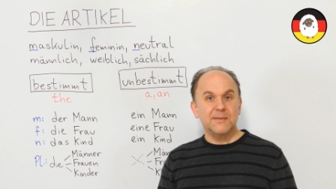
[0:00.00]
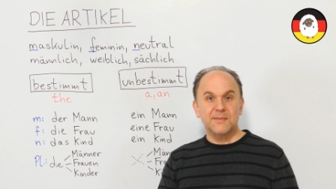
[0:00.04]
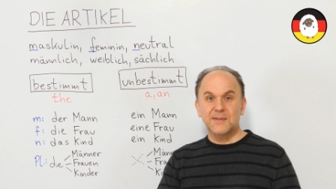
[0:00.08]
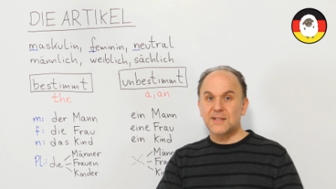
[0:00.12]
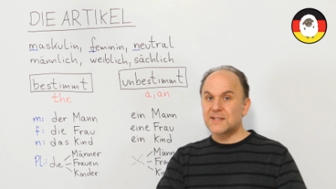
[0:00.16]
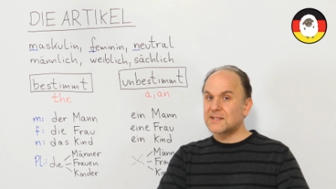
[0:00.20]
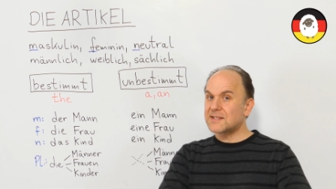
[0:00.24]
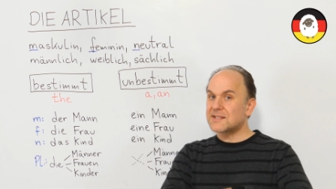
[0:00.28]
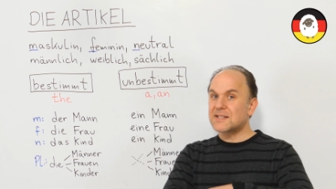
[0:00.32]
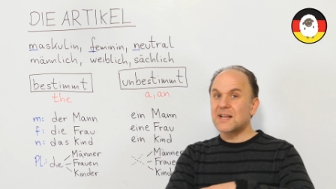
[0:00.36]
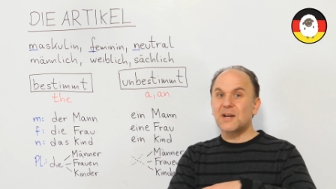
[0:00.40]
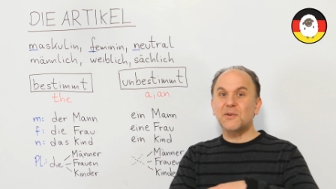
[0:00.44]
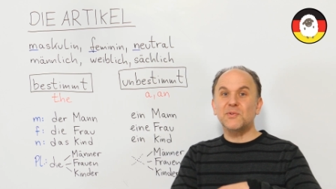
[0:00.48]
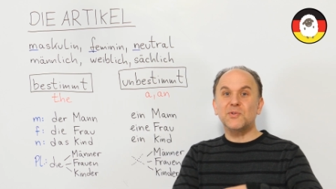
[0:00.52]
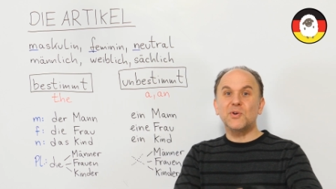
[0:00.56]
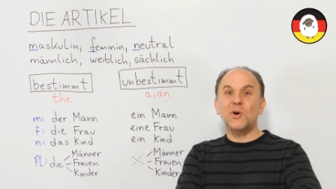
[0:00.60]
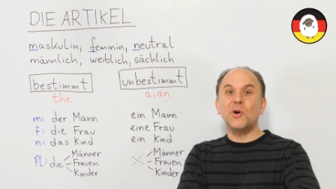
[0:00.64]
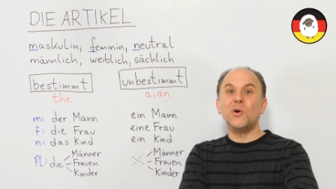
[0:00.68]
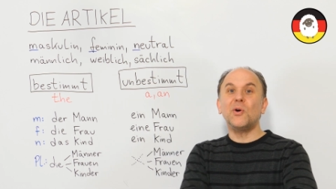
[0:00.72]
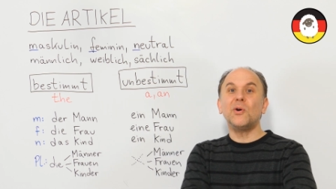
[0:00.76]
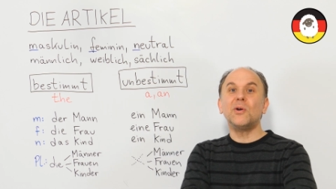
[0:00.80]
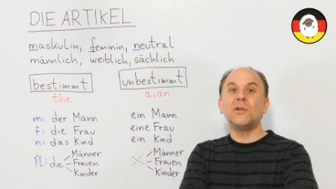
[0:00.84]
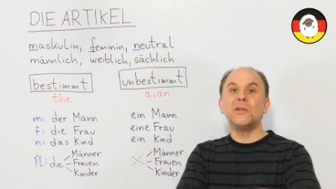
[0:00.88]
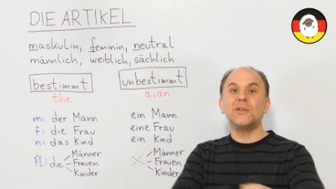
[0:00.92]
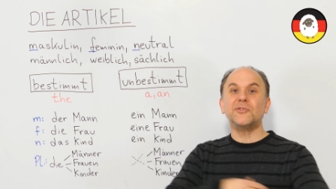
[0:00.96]
this is how the
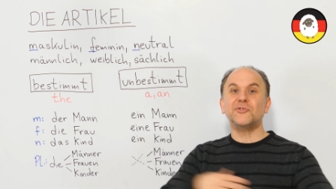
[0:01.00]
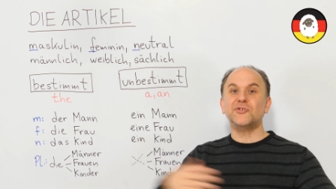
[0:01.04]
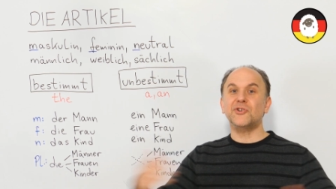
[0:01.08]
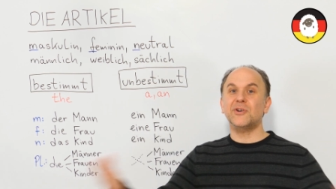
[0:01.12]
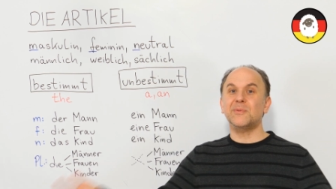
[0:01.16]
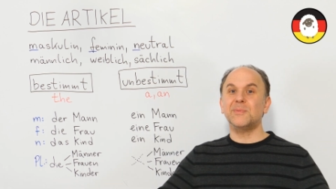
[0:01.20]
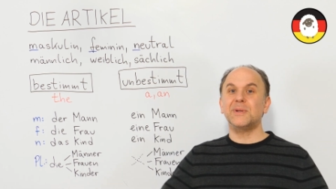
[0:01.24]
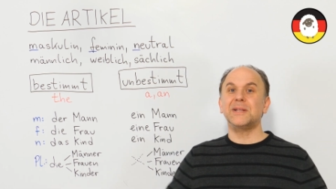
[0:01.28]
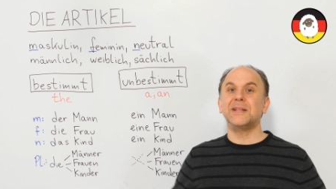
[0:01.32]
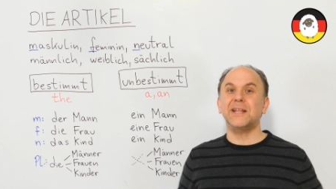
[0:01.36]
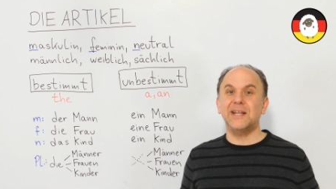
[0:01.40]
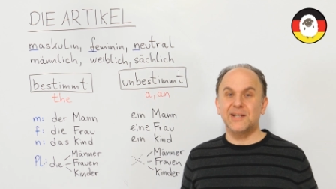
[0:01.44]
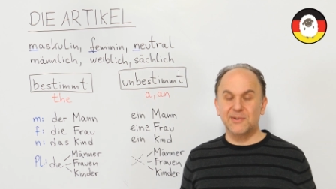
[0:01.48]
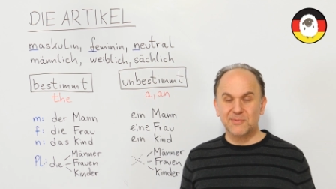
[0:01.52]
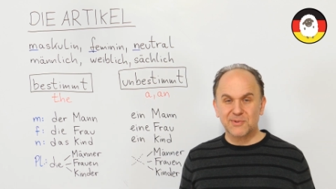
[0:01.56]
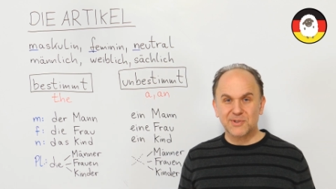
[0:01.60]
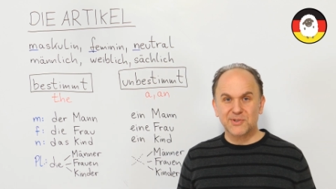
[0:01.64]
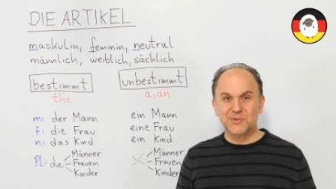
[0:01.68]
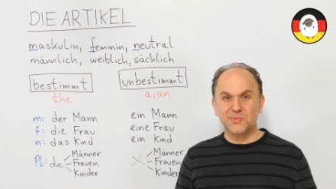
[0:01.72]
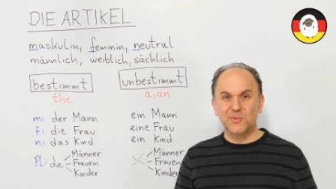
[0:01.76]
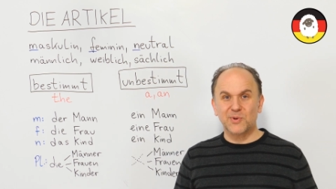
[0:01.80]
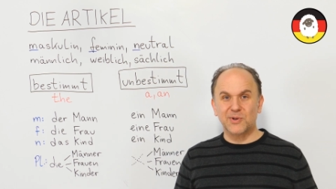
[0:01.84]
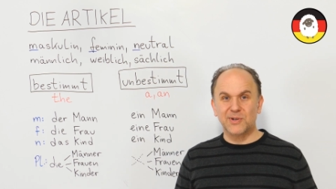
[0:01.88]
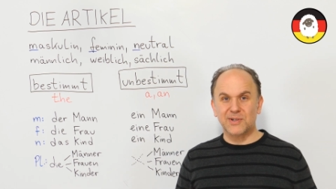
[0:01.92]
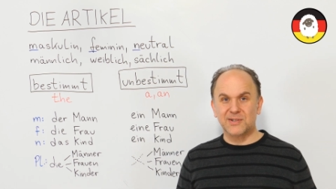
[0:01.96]
whole German
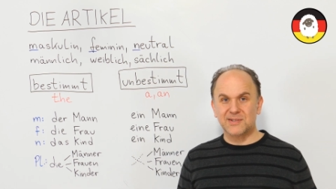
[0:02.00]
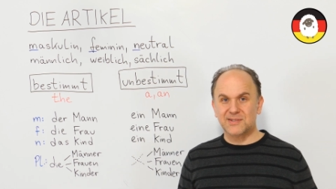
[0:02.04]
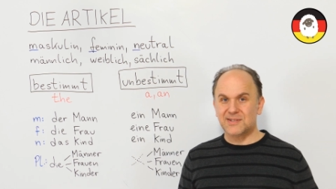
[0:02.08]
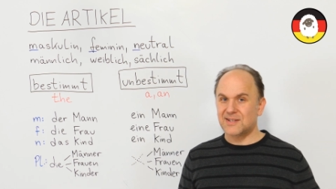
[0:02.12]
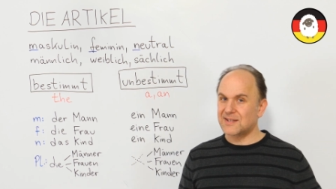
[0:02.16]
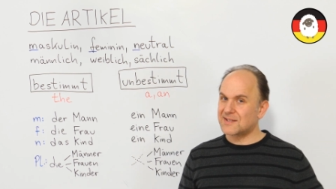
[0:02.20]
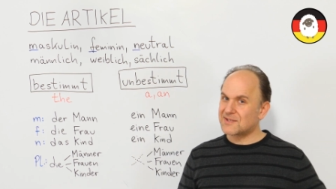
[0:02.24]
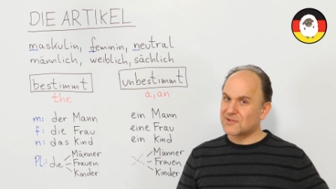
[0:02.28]
language works.